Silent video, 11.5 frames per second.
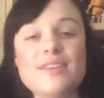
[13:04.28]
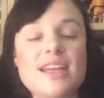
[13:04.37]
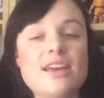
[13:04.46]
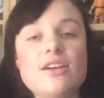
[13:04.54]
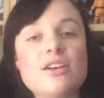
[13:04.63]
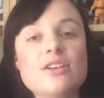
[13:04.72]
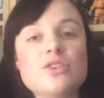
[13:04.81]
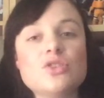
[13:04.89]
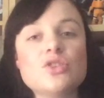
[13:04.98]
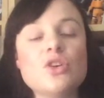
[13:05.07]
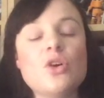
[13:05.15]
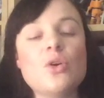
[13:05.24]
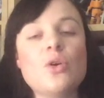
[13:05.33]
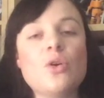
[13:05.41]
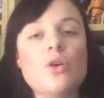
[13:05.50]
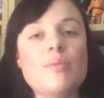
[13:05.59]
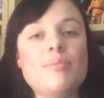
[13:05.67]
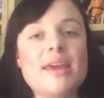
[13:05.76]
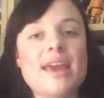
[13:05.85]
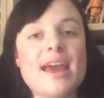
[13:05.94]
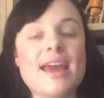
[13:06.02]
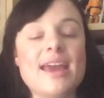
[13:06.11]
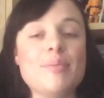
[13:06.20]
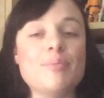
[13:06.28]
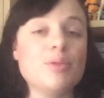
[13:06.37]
videos or be a